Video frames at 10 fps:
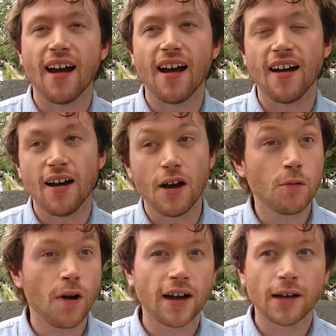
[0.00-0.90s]
Her
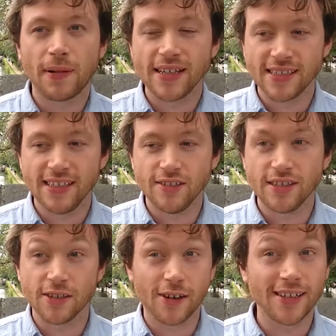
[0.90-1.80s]
work basically
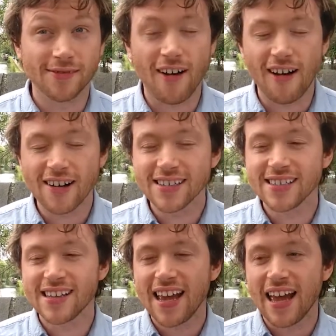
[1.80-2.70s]
using creative
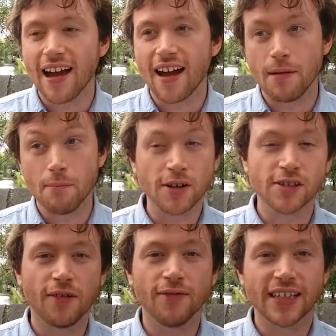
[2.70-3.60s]
arts in
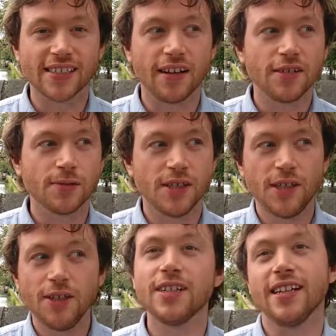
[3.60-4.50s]
post-conflict zones was
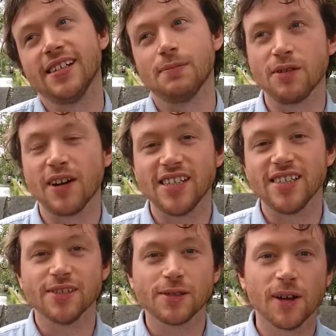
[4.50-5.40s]
hugely
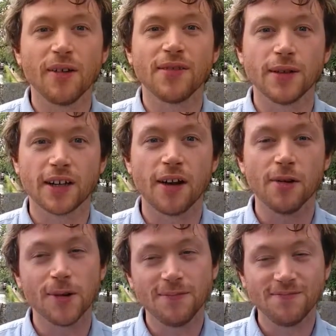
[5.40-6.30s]
inspirational to a lot of the
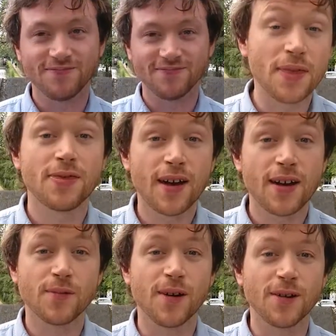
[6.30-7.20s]
cohort. My
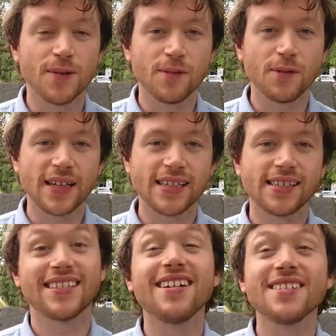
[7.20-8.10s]
third one would be
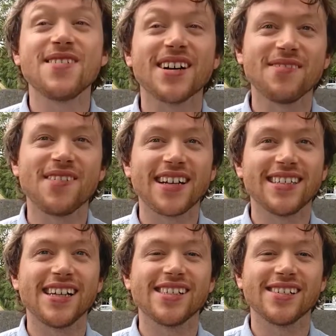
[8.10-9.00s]
start the market
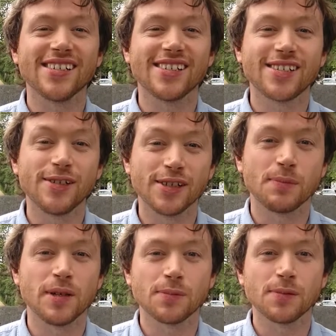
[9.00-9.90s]
validation as soon
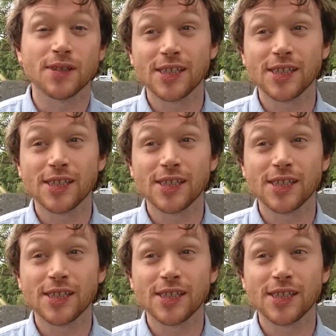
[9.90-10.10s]
as possible.